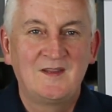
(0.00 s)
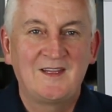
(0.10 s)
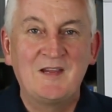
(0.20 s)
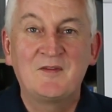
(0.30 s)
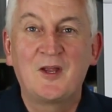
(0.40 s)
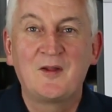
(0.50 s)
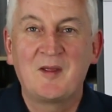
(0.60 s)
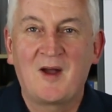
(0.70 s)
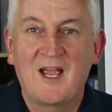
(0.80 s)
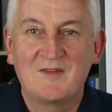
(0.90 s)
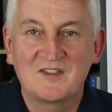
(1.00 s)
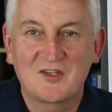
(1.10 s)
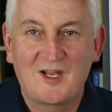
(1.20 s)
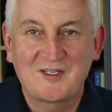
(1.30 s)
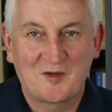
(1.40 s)
even though they might have a
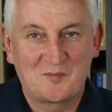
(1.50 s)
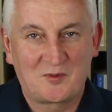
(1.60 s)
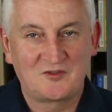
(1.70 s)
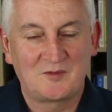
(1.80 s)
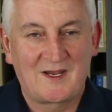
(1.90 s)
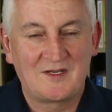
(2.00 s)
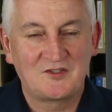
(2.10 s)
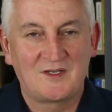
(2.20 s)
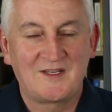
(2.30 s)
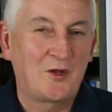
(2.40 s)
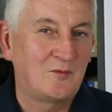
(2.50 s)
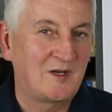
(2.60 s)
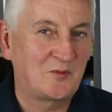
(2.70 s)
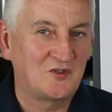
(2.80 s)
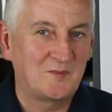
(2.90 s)
title of project manager, they're not really a
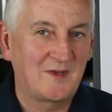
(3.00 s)
project